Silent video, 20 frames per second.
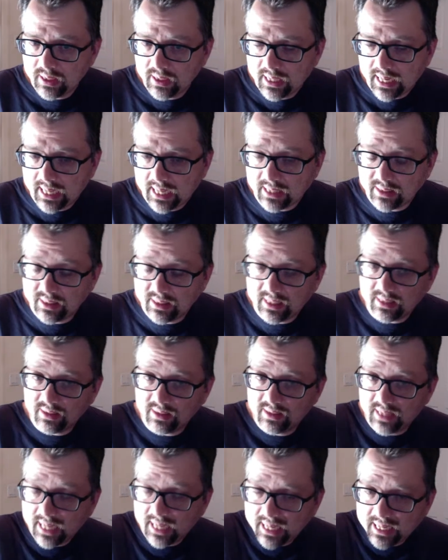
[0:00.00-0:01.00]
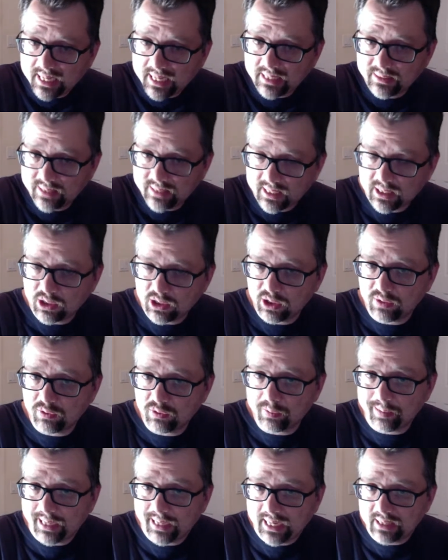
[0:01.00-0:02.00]
and then they got taken over
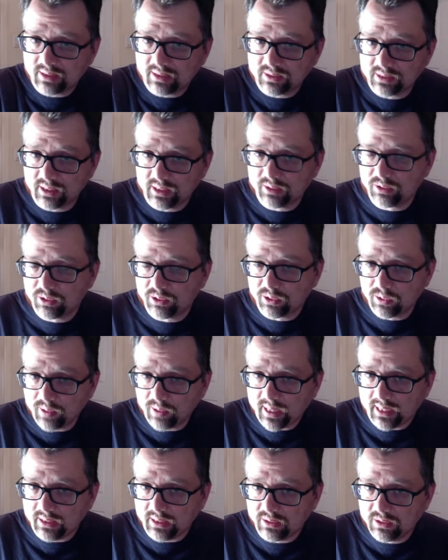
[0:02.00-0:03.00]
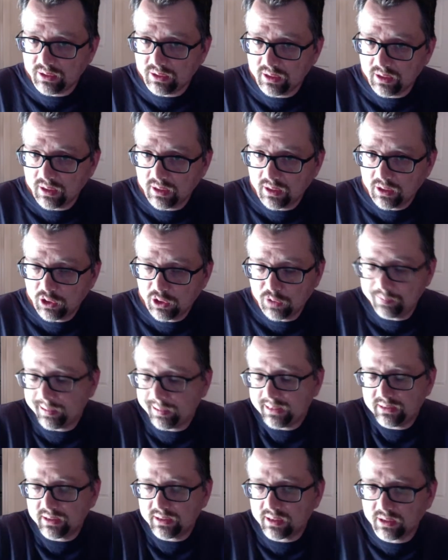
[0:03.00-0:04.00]
by Alexander the Great, who
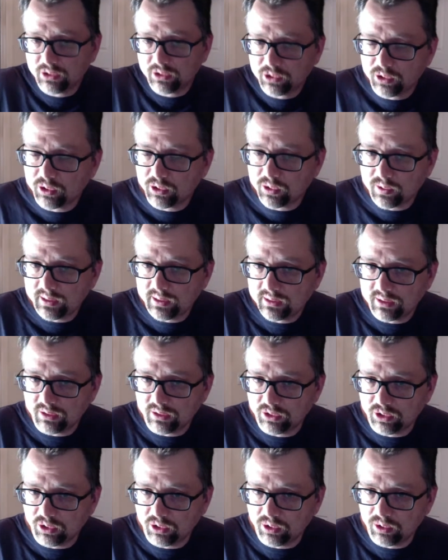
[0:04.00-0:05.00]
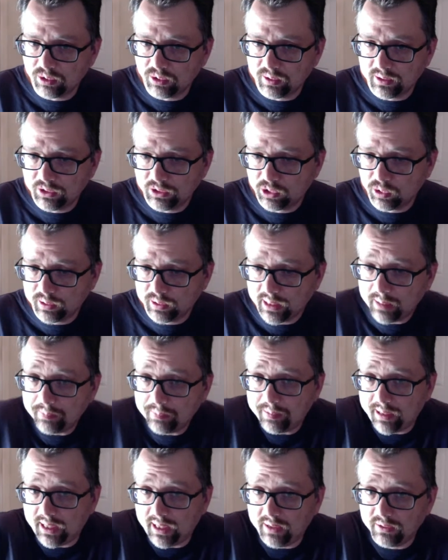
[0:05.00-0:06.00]
basically turned Greece into an
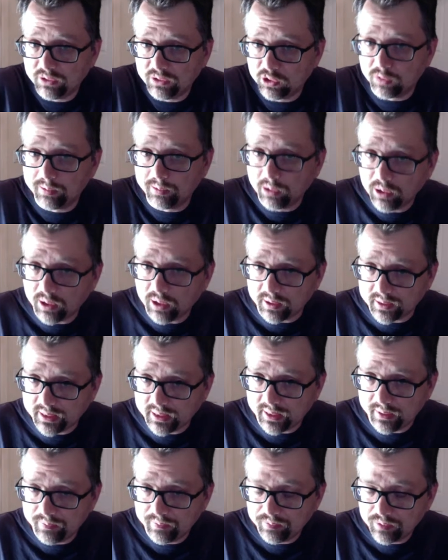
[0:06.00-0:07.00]
empire, into a monarchy,